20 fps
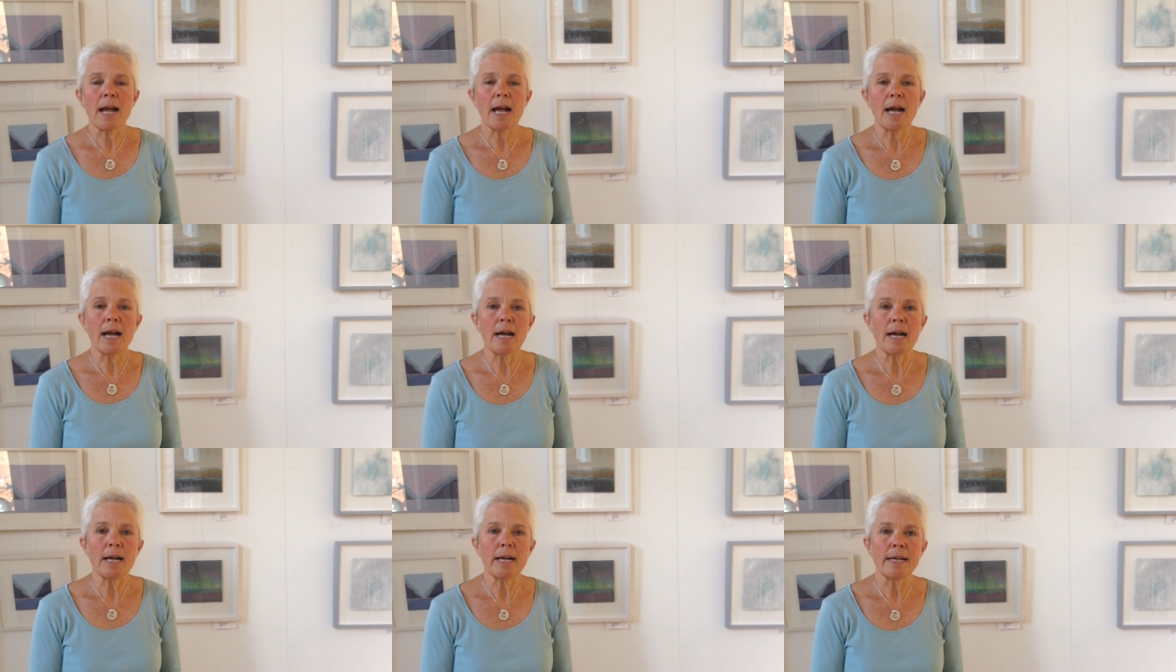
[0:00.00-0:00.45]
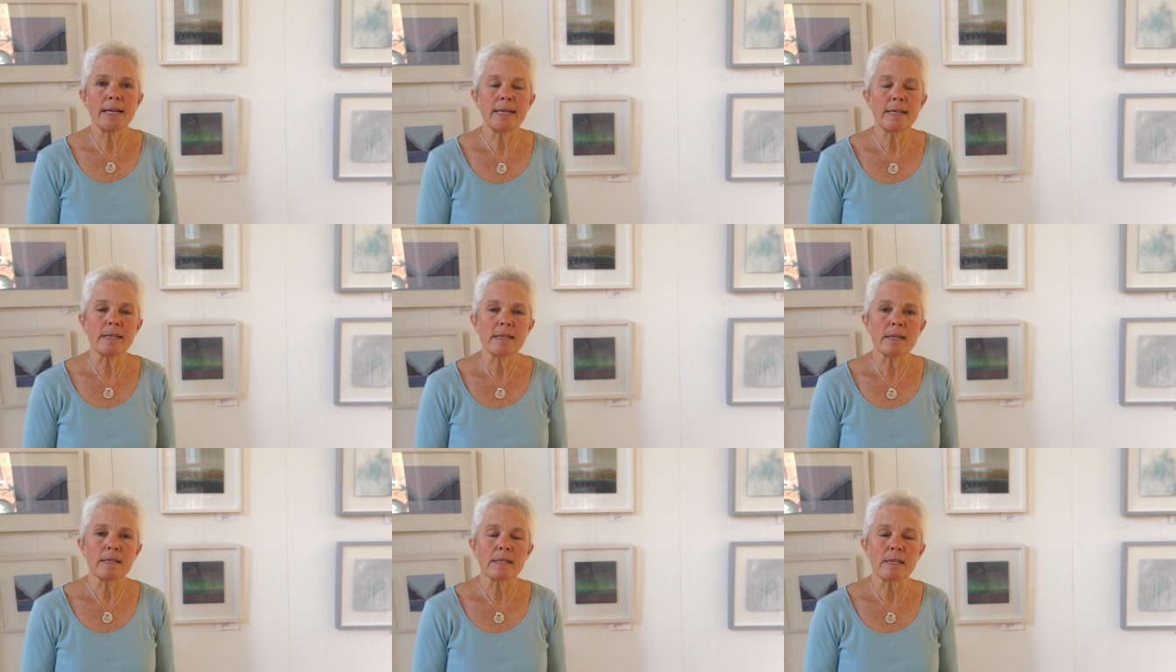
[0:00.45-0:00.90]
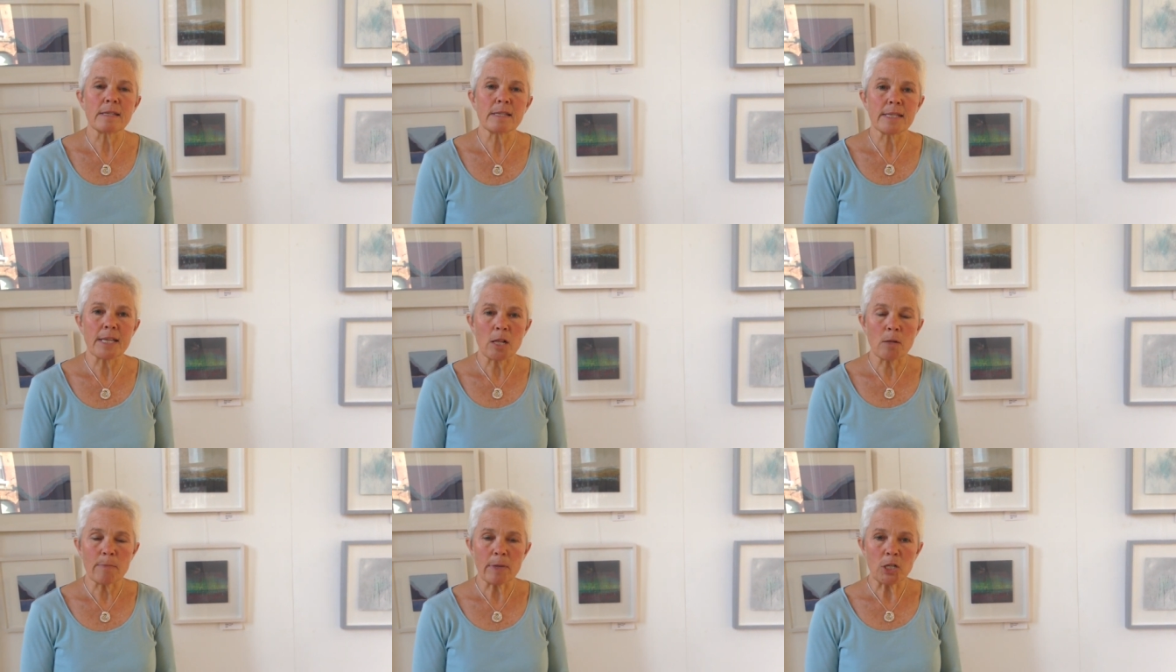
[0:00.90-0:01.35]
I
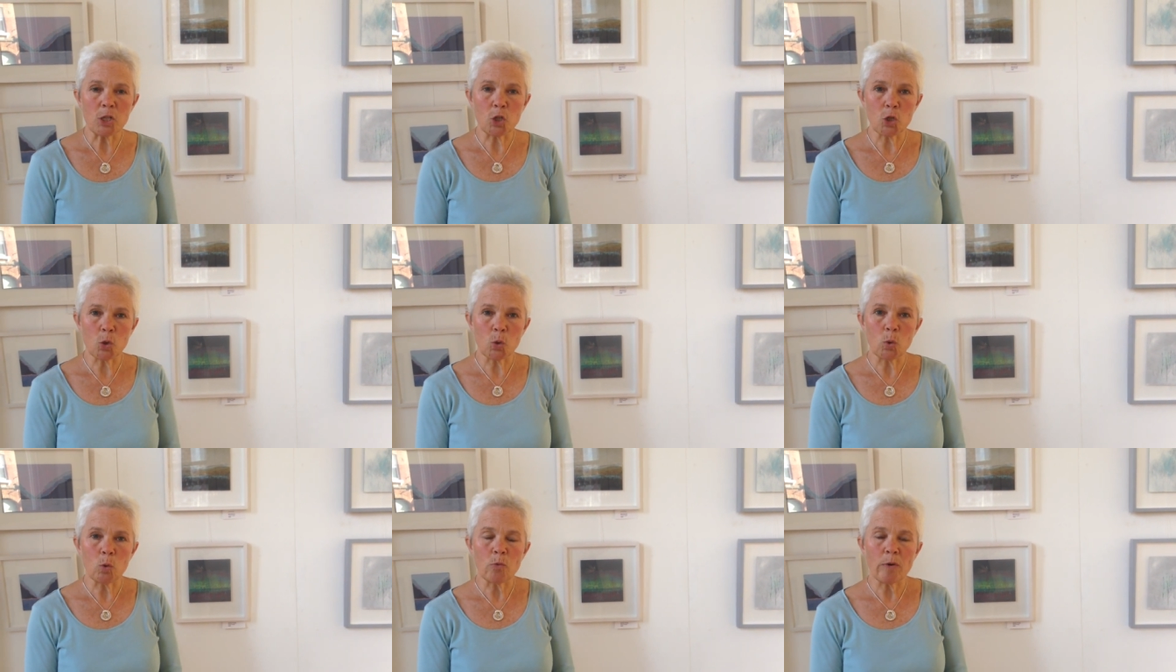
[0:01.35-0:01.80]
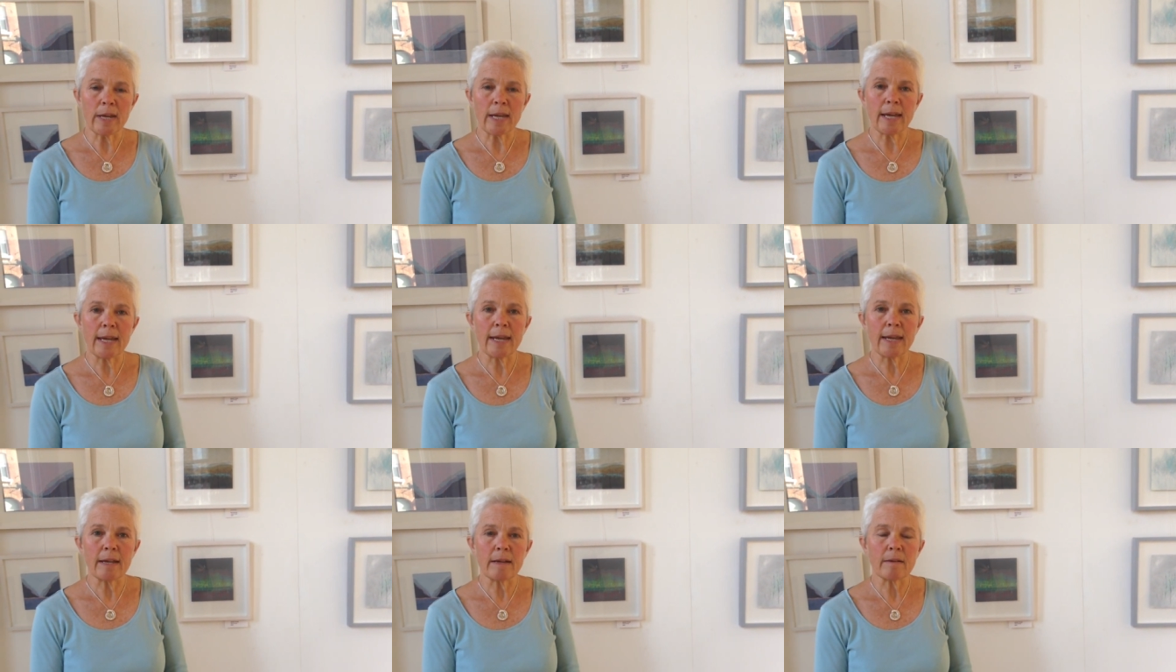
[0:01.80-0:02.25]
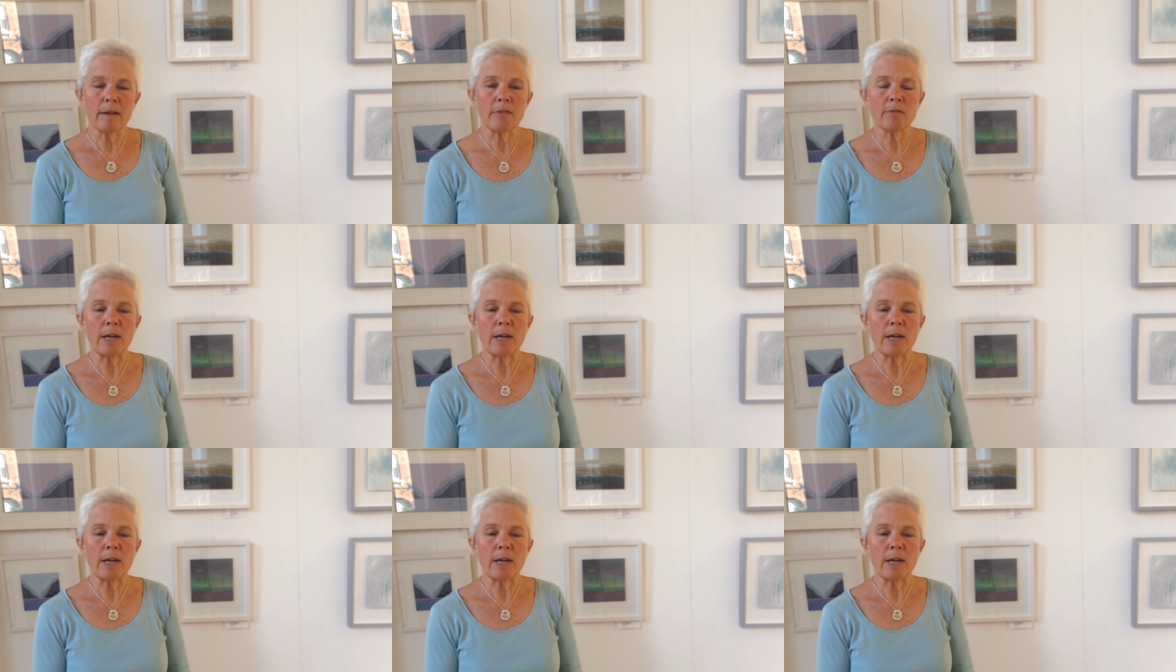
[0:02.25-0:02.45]
sell my jewellery here.